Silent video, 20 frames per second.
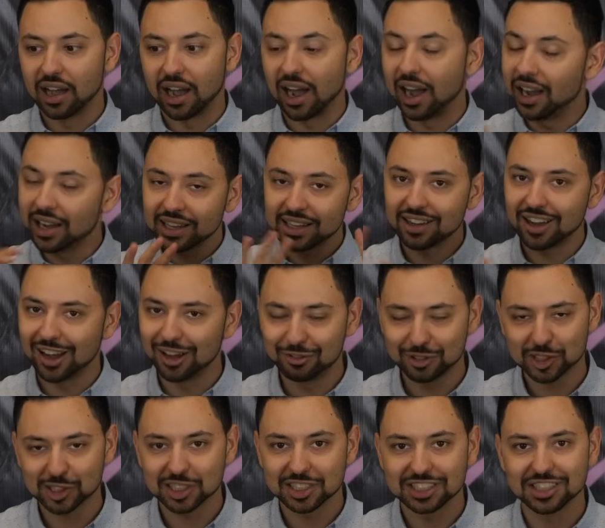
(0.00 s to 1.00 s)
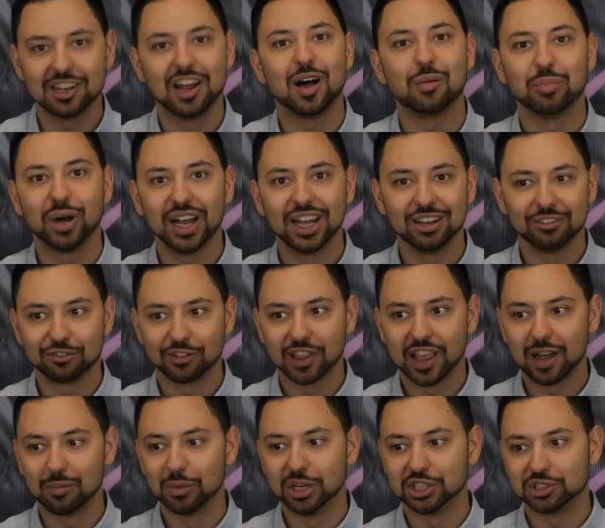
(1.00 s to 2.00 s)
I obviously did not buy it for
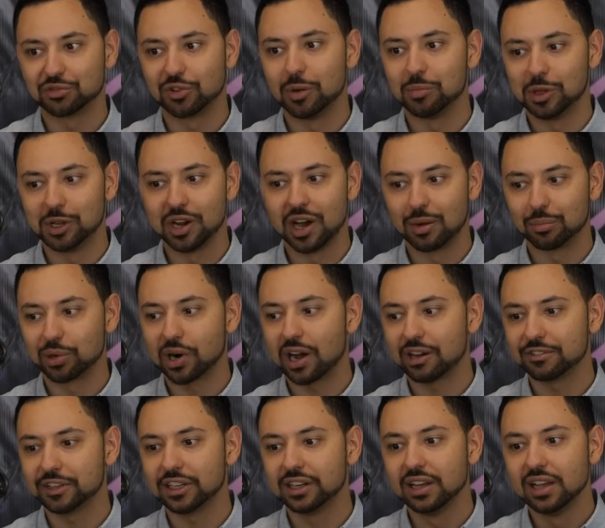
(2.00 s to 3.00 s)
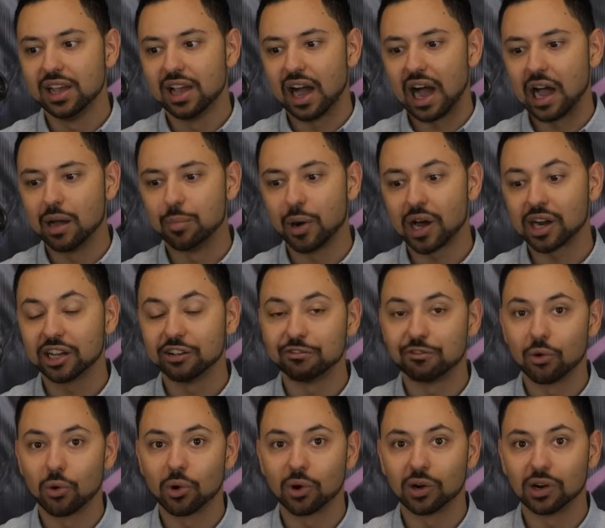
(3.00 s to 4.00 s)
that much from the nonprofit. I bought it
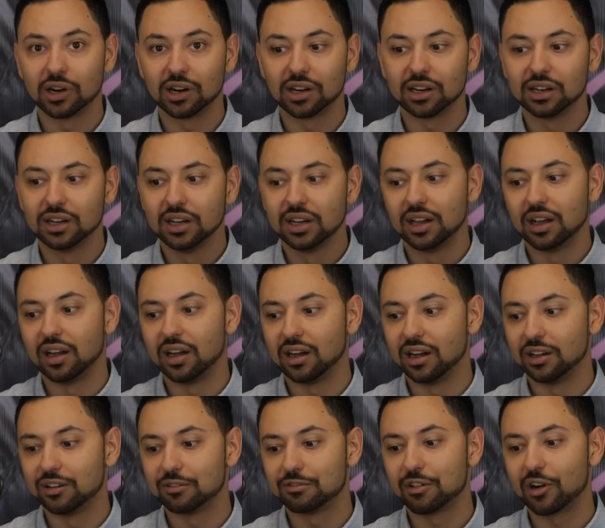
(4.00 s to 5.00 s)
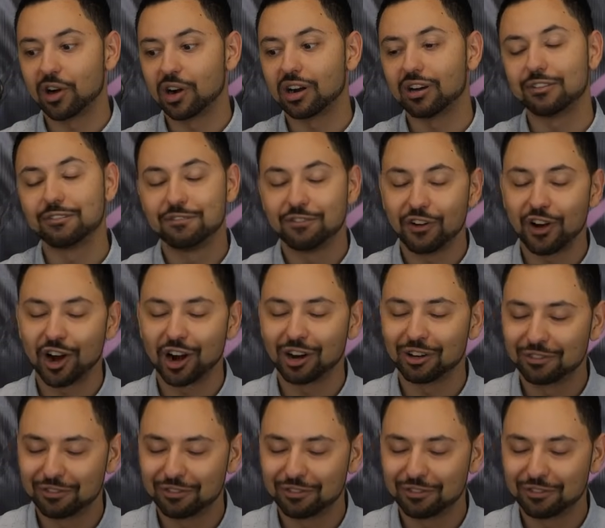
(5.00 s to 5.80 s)
for far, far,